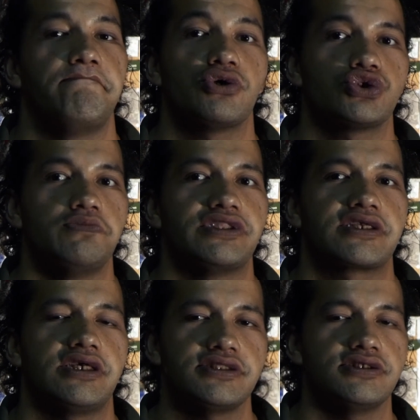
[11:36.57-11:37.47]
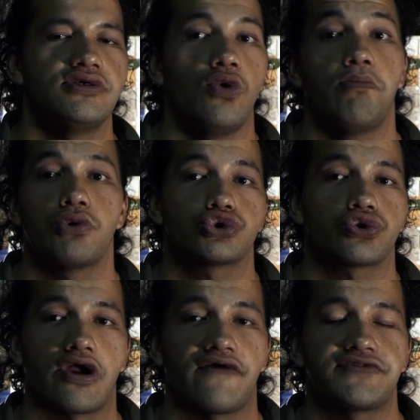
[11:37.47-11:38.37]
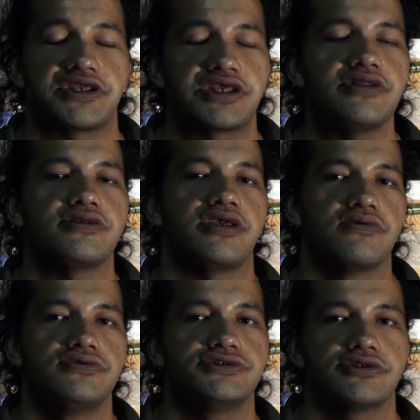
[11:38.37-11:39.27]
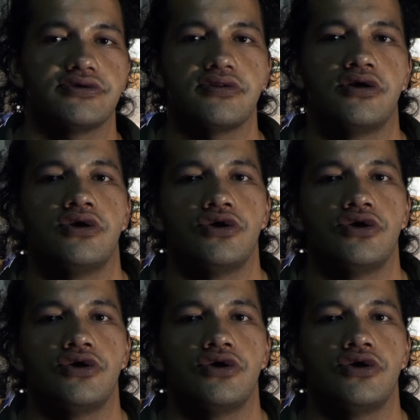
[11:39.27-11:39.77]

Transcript: bushman kit or bushcrafting kit here in New Zealand,